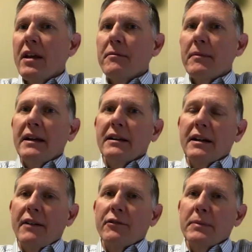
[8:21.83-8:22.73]
make
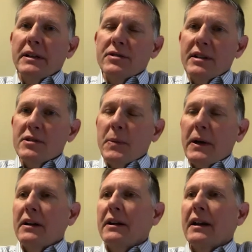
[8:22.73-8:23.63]
government
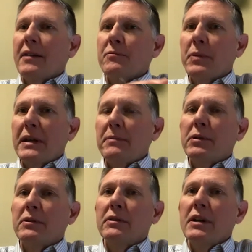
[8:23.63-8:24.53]
transparent and
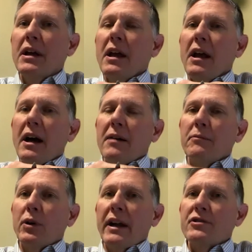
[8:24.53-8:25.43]
people
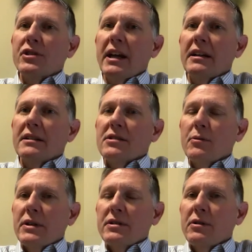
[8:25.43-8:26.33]
more educated as to
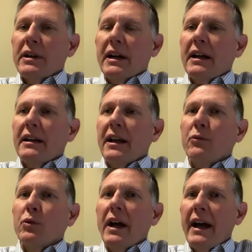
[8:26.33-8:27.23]
what's going on,
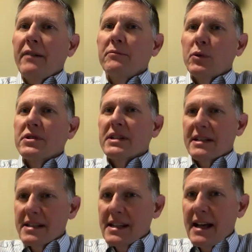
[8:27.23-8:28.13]
and we'll have more
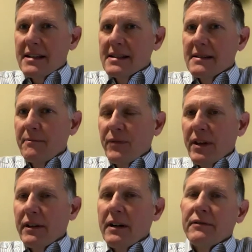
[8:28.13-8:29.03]
success
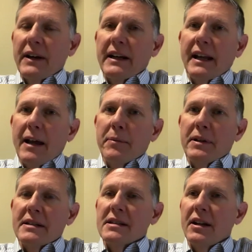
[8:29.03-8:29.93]
finding
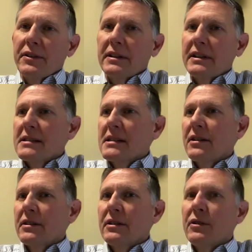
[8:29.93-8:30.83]
happiness and healthiness
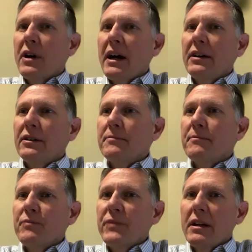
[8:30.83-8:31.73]
here in Ohio.
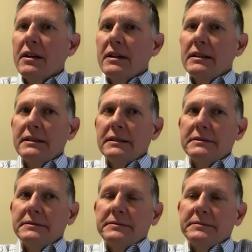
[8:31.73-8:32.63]

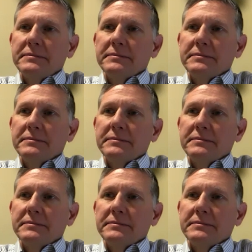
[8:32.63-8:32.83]
Yeah.